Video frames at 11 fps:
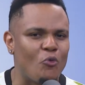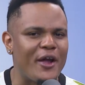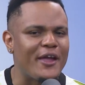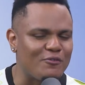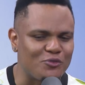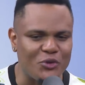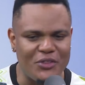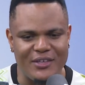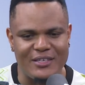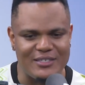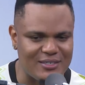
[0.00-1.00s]
way of doing
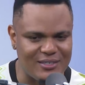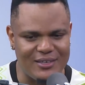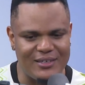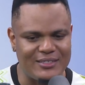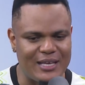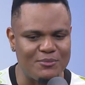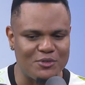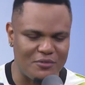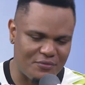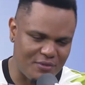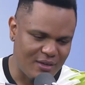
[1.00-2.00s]
things in terms
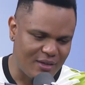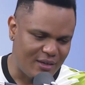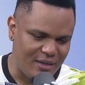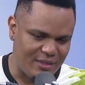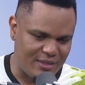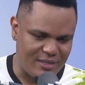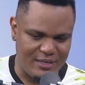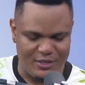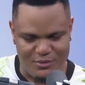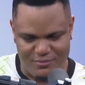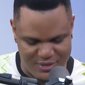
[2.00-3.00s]
of
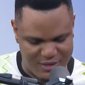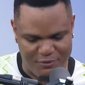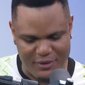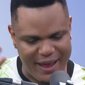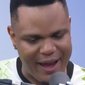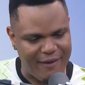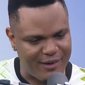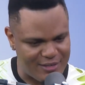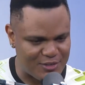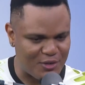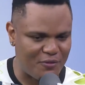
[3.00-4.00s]
the different
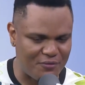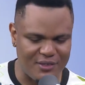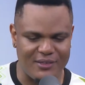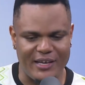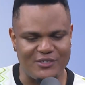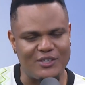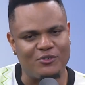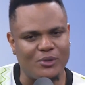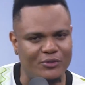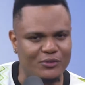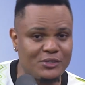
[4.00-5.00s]
eras of the Nigerian
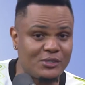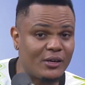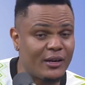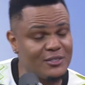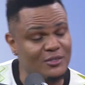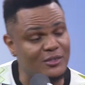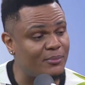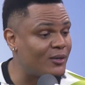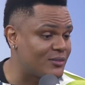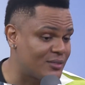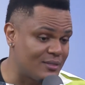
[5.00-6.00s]
Football Federation. Okay, let's talk
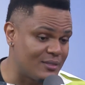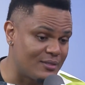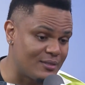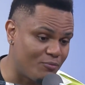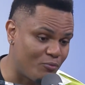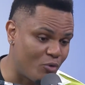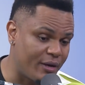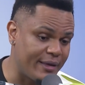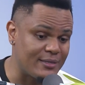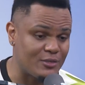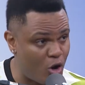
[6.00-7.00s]
about what
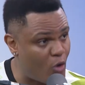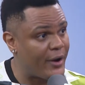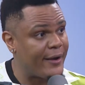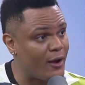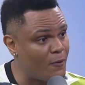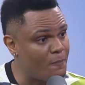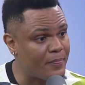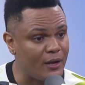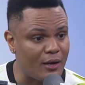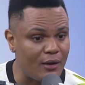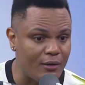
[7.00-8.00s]
is current now.
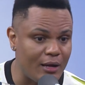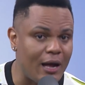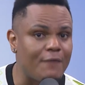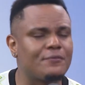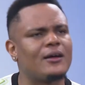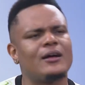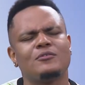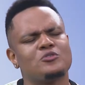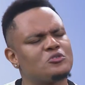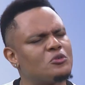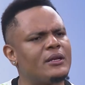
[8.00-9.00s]
After
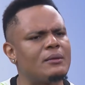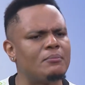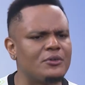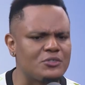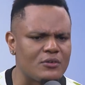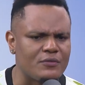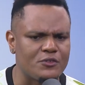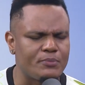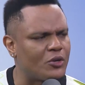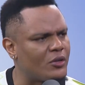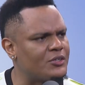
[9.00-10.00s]
so many months of
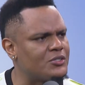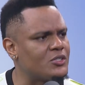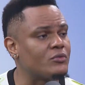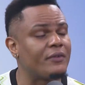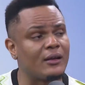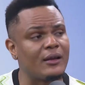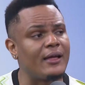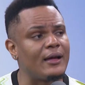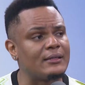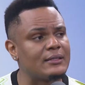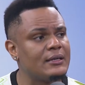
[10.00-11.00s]
speculations, we finally
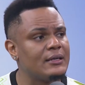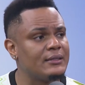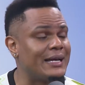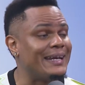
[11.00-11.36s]
had the